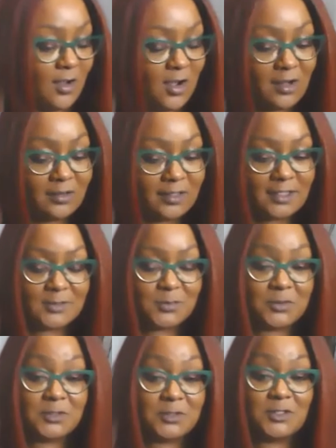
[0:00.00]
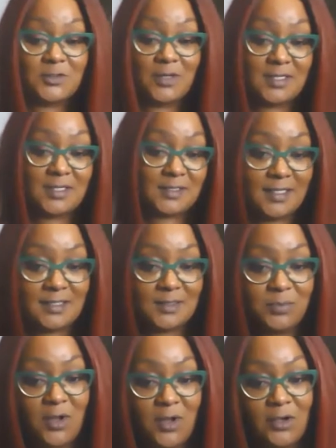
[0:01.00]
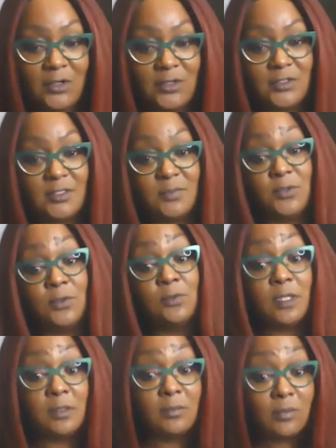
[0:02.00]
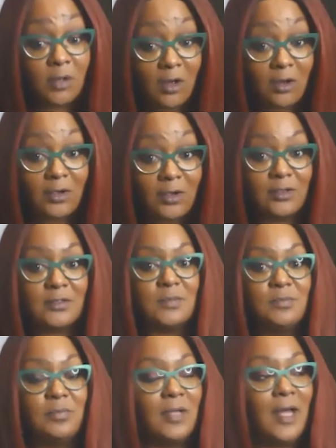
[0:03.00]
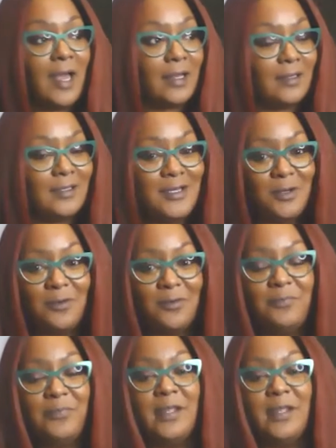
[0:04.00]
colleagues were straight size bloggers, beauty bloggers, black right.